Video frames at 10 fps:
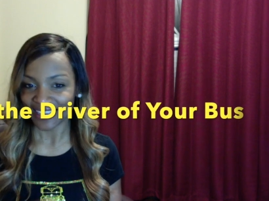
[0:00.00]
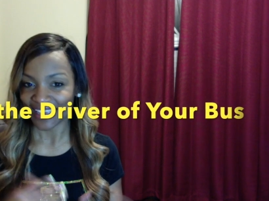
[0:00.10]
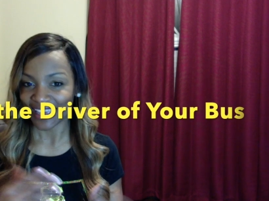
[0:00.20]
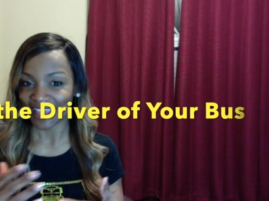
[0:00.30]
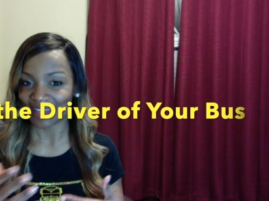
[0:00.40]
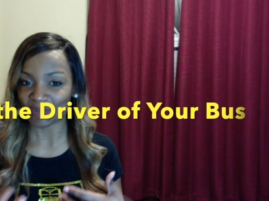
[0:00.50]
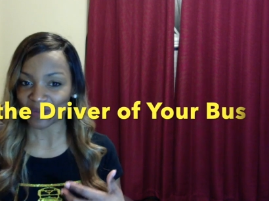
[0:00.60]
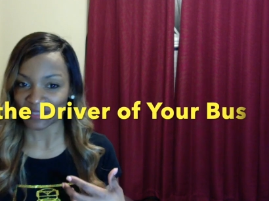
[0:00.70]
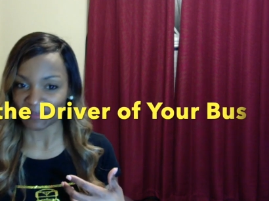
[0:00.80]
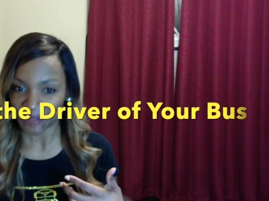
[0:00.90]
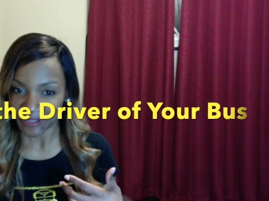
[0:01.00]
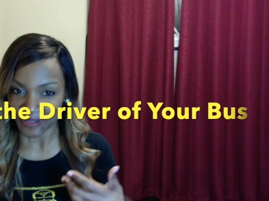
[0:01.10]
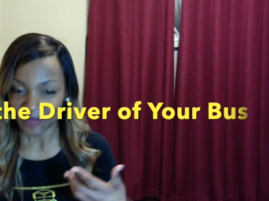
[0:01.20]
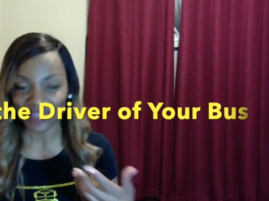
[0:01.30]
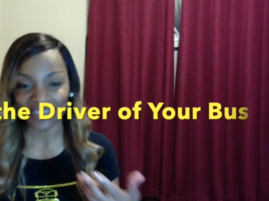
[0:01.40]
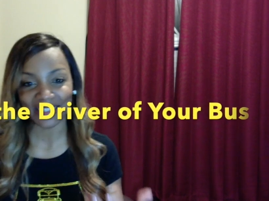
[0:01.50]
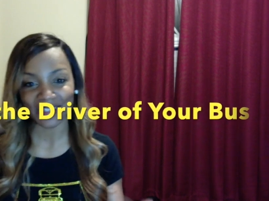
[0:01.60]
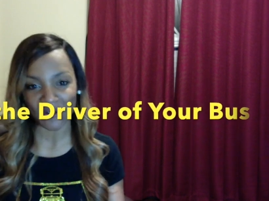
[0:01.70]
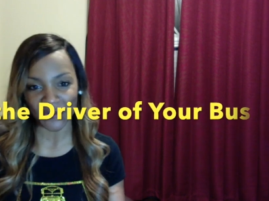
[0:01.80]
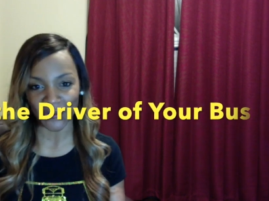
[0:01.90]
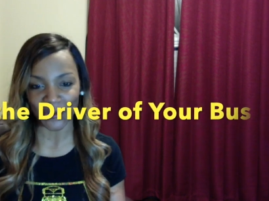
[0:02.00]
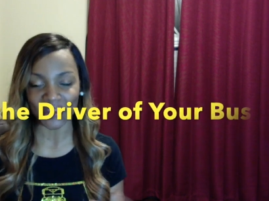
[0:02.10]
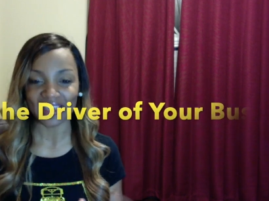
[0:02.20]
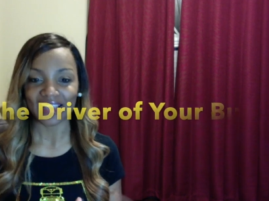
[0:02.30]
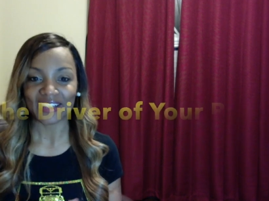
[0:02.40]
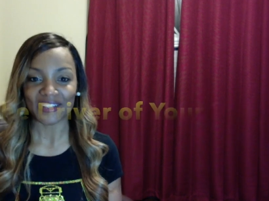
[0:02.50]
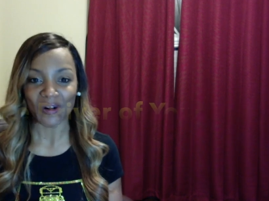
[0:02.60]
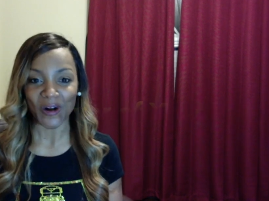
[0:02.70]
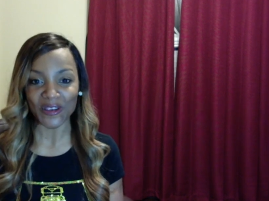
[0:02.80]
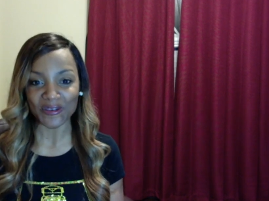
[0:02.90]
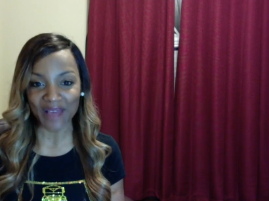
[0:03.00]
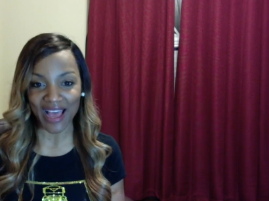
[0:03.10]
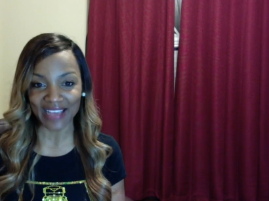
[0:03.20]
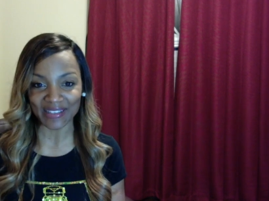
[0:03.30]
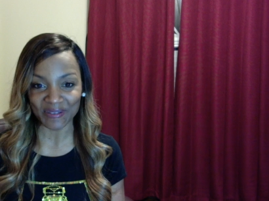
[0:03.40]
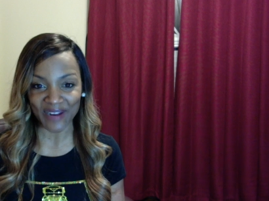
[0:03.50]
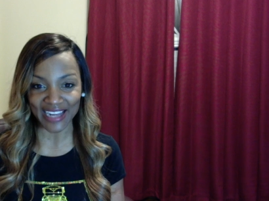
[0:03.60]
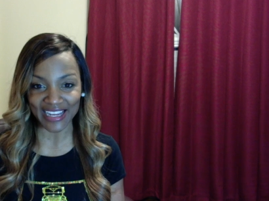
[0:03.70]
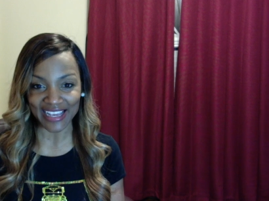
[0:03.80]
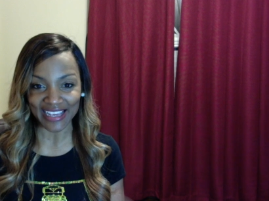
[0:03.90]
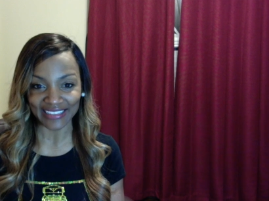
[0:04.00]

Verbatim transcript: And principle two, and so forth. So are you guys ready?